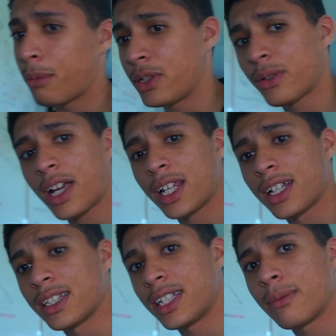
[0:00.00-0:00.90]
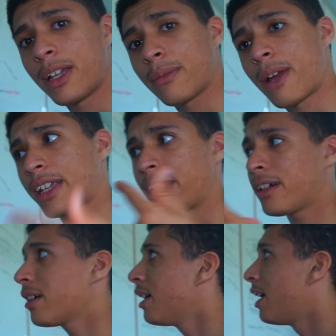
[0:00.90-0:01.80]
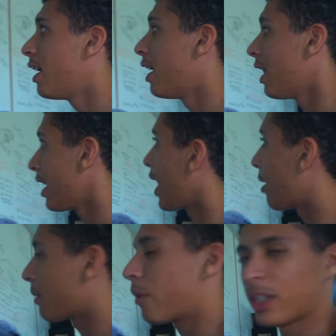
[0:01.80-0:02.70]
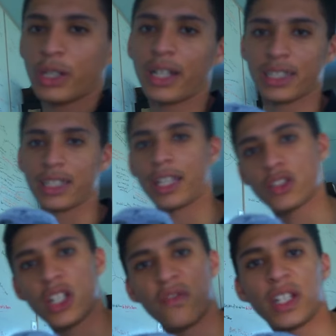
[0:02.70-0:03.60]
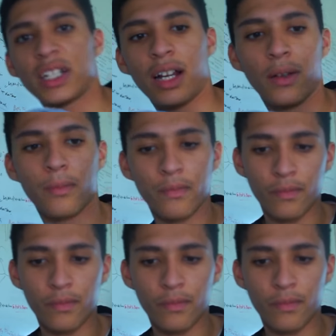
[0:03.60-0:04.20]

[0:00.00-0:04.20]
As you kind of can see, like back here, like I'm going crazy, like trying to figure out